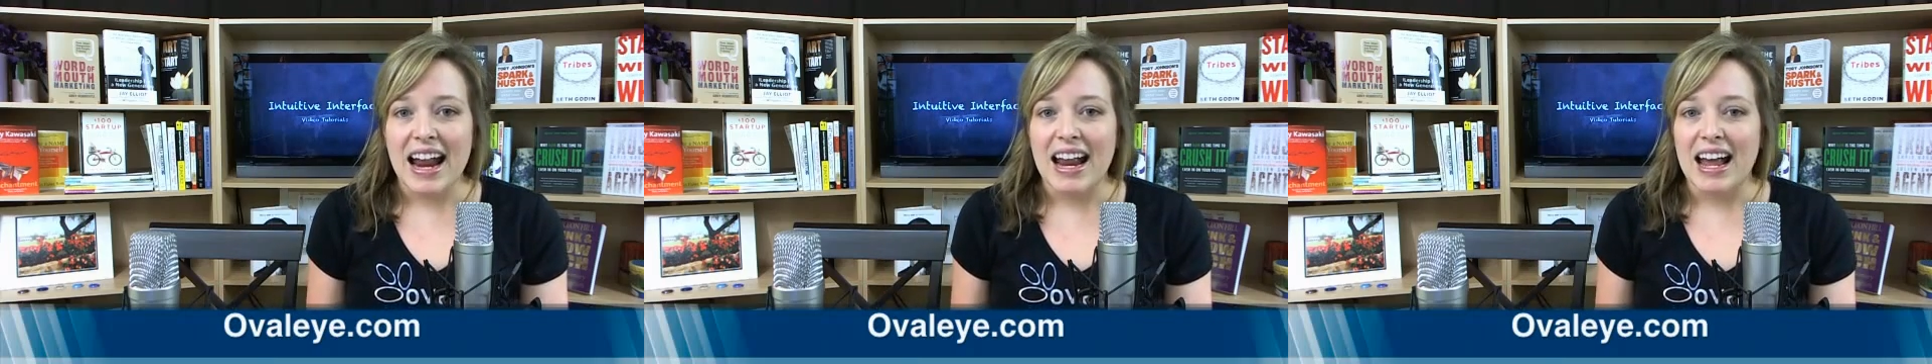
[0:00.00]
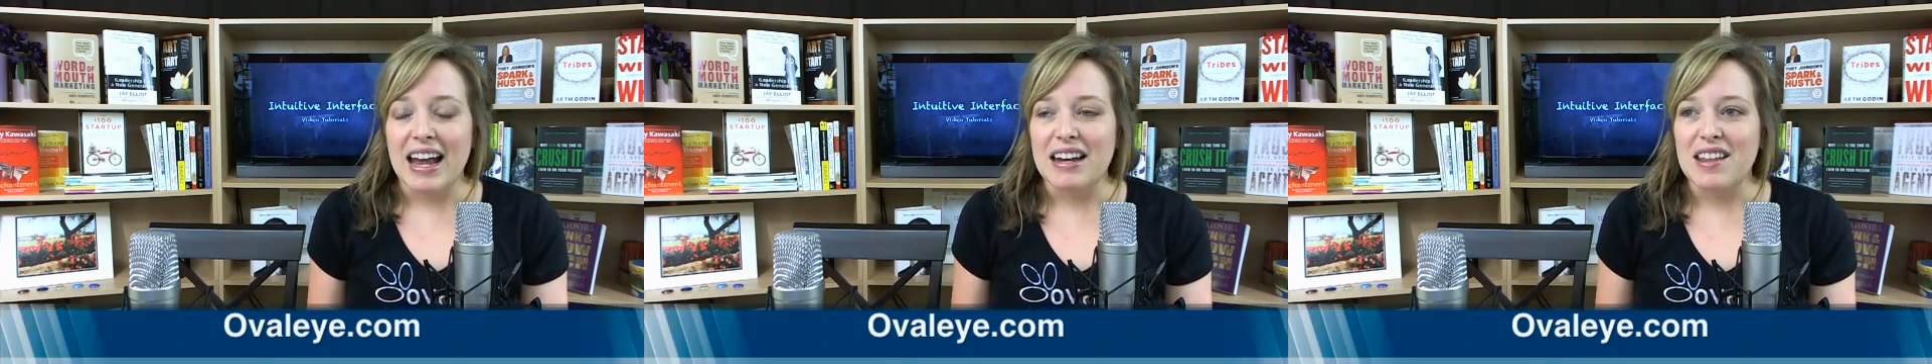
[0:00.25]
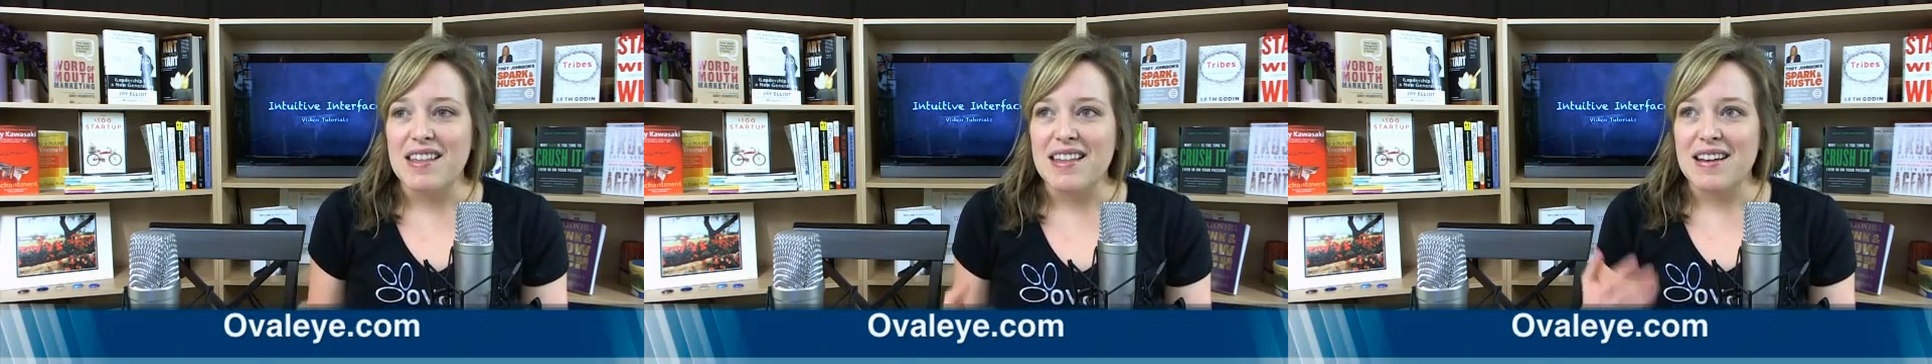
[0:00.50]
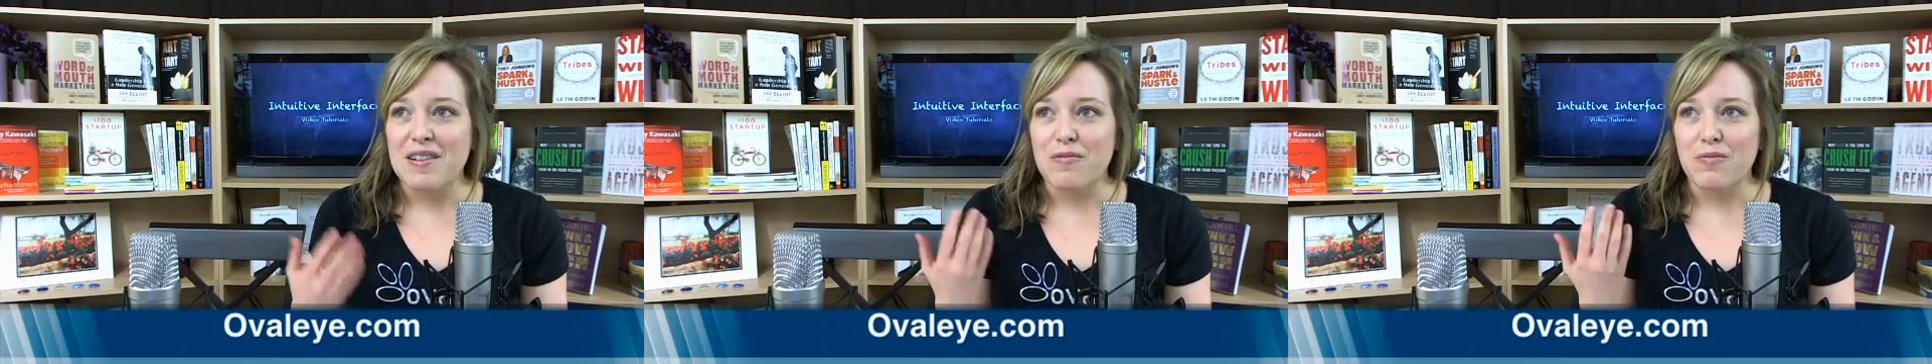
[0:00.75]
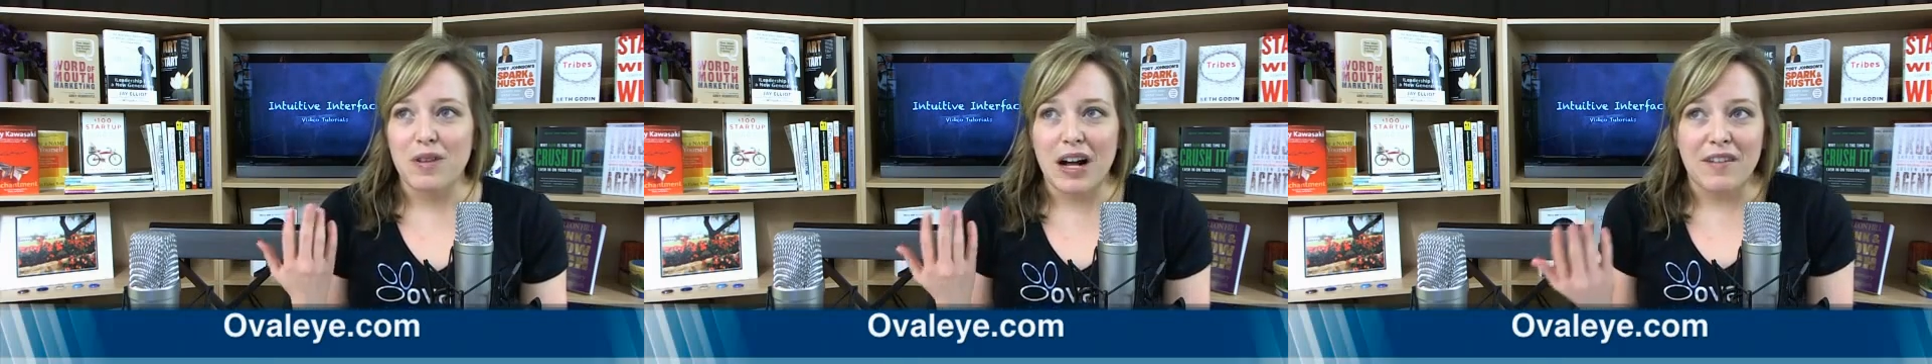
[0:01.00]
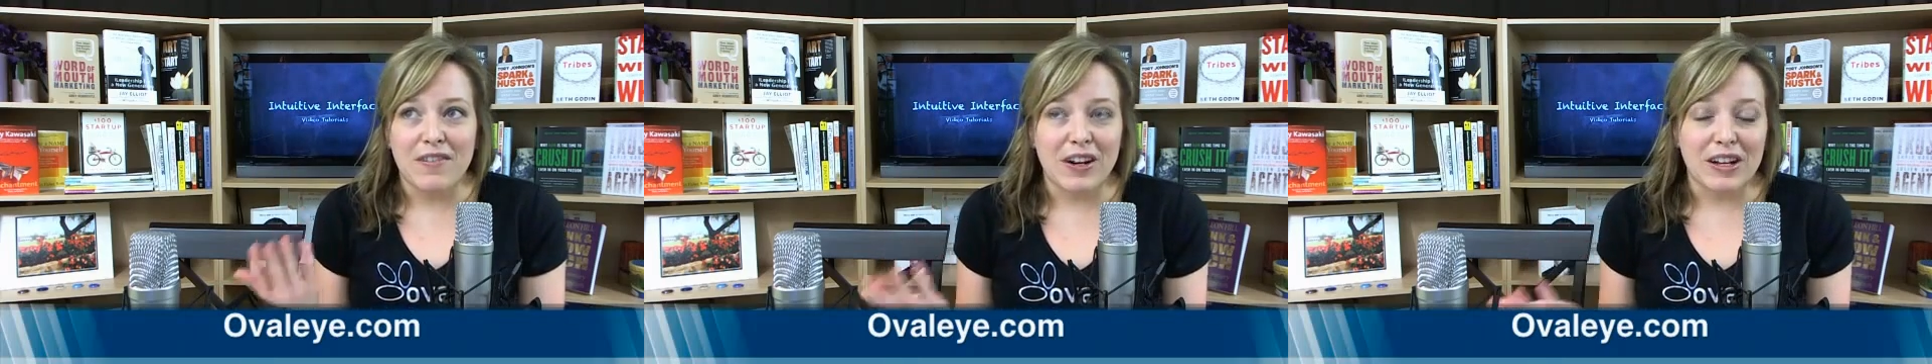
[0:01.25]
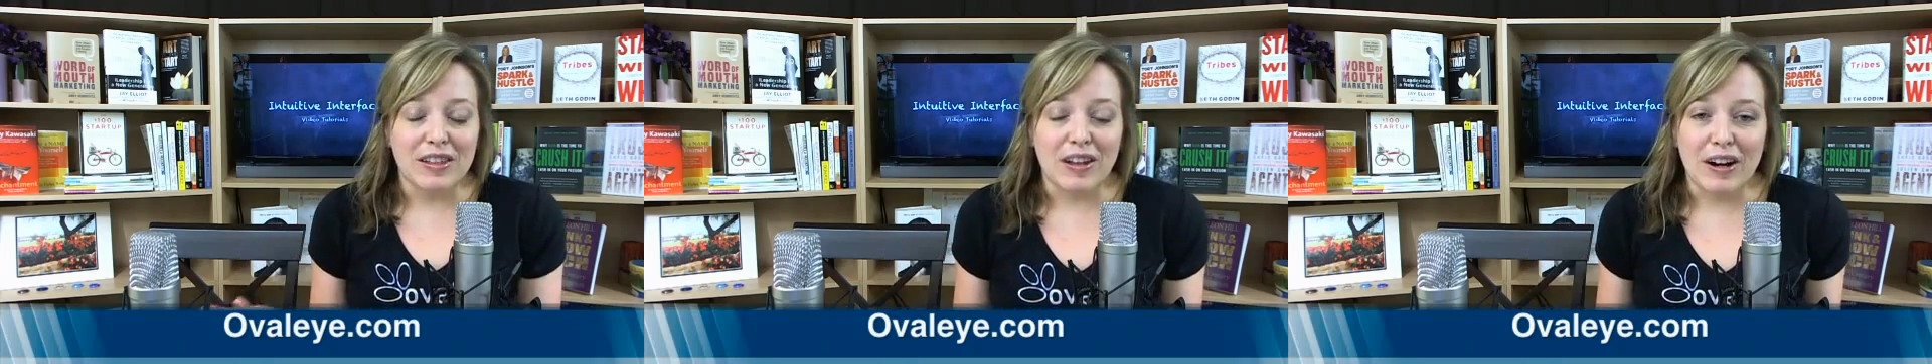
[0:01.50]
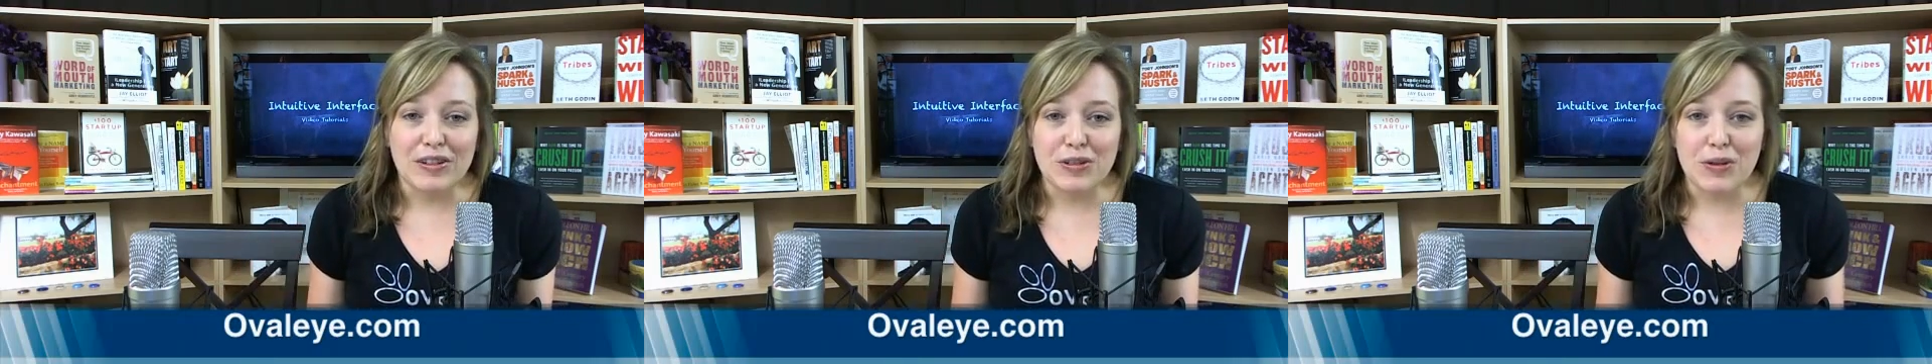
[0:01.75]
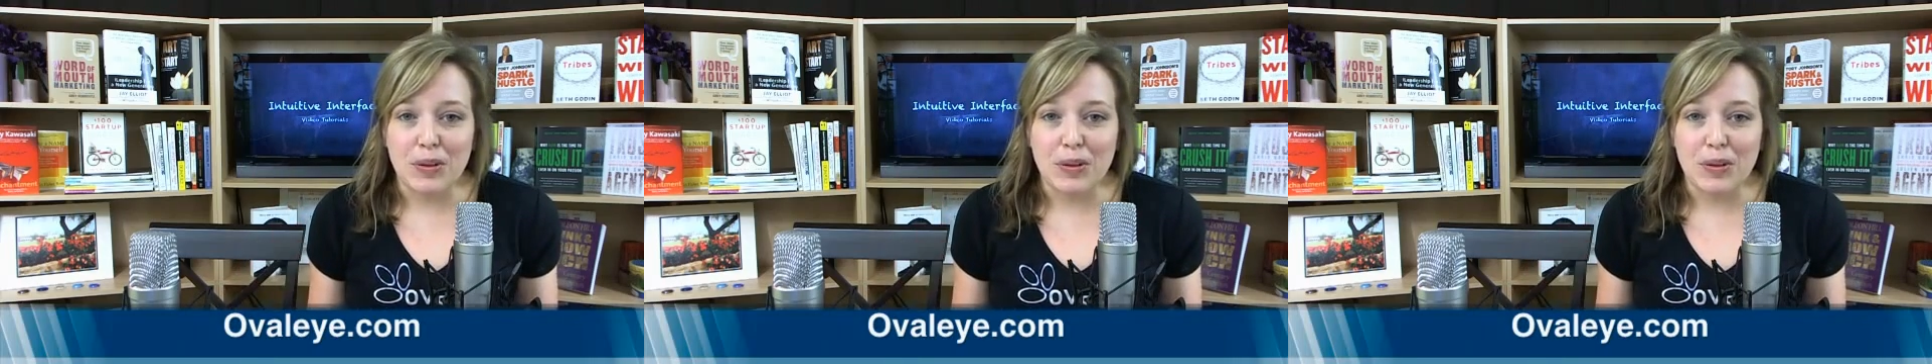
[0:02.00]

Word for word: And a very large